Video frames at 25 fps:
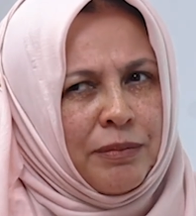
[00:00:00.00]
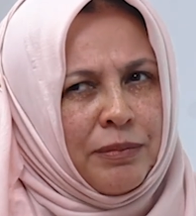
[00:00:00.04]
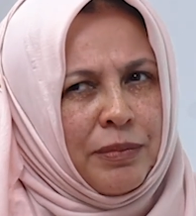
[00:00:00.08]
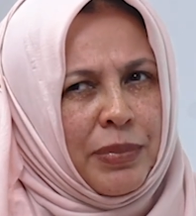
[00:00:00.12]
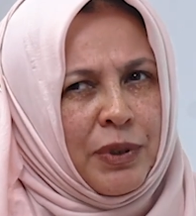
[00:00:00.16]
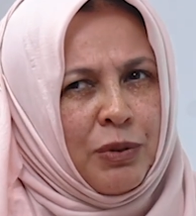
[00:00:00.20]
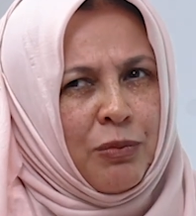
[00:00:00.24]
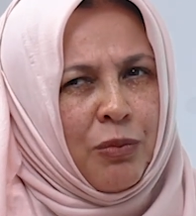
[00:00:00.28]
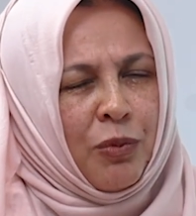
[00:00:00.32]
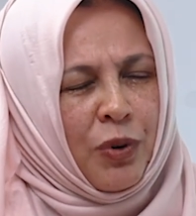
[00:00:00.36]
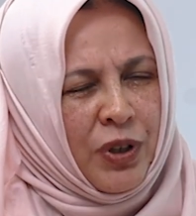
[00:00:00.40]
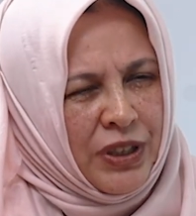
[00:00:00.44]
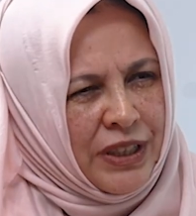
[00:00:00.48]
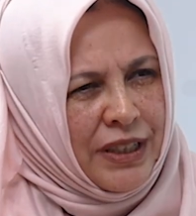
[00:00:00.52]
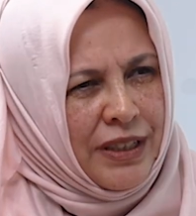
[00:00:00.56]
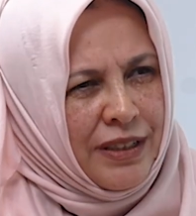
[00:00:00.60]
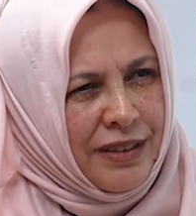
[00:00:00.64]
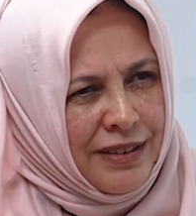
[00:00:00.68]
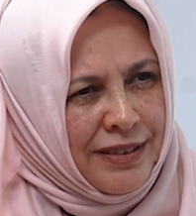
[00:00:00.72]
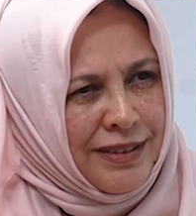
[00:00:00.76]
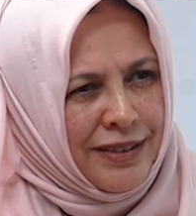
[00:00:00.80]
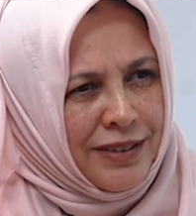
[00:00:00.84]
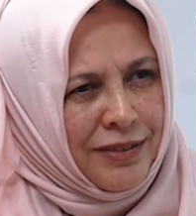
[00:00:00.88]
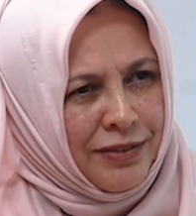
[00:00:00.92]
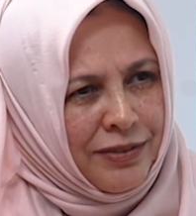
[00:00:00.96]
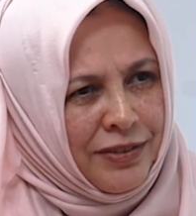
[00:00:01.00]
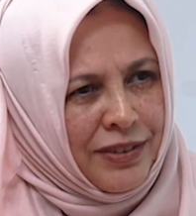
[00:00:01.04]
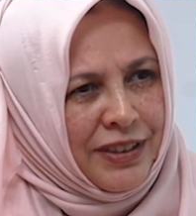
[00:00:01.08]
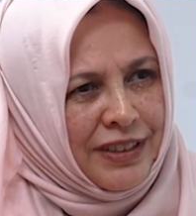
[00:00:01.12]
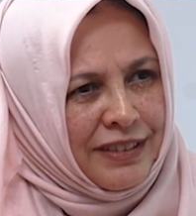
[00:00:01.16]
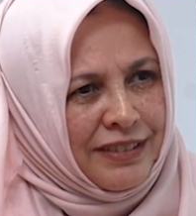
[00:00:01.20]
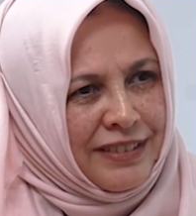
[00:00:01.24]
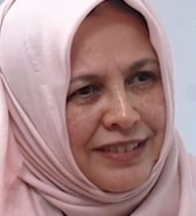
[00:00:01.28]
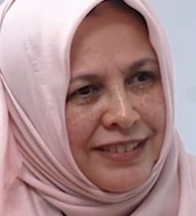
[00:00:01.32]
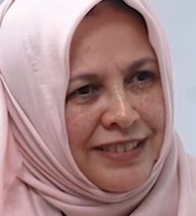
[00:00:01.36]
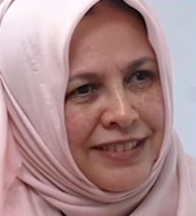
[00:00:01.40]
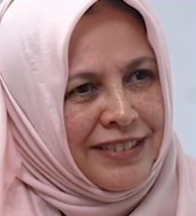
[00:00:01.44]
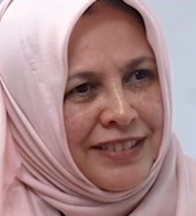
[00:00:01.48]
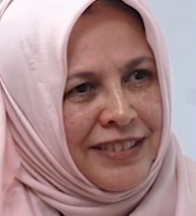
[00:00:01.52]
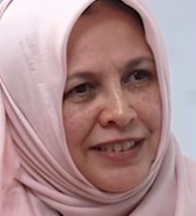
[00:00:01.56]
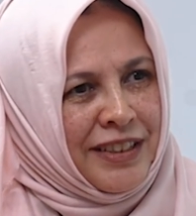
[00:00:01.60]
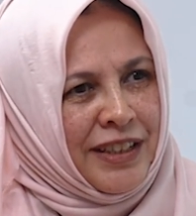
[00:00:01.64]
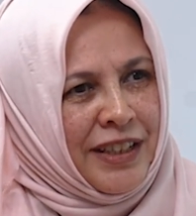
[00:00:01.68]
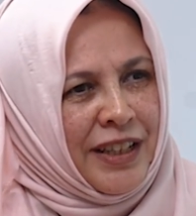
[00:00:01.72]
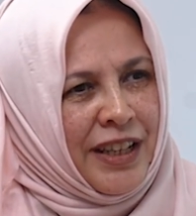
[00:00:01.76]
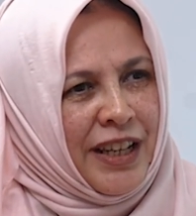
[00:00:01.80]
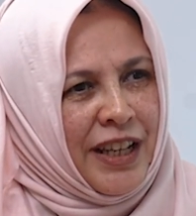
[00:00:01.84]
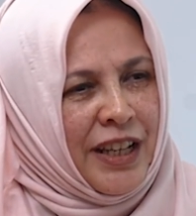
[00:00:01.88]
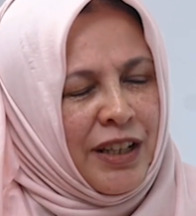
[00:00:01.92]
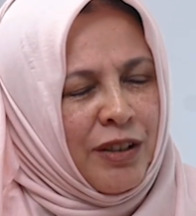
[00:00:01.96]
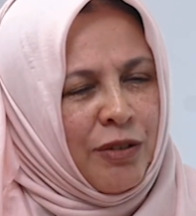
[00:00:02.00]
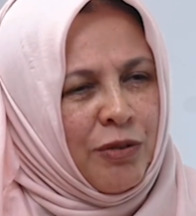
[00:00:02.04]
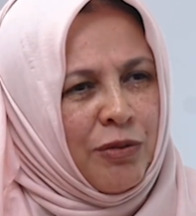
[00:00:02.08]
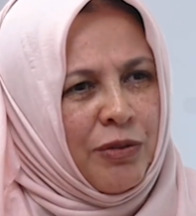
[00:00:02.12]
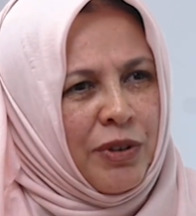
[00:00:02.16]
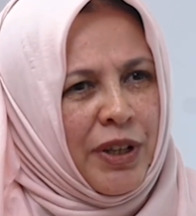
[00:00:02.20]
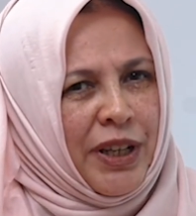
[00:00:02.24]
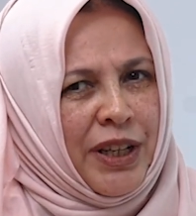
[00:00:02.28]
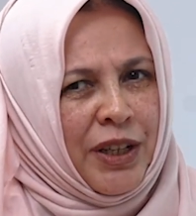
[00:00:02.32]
But what is different? And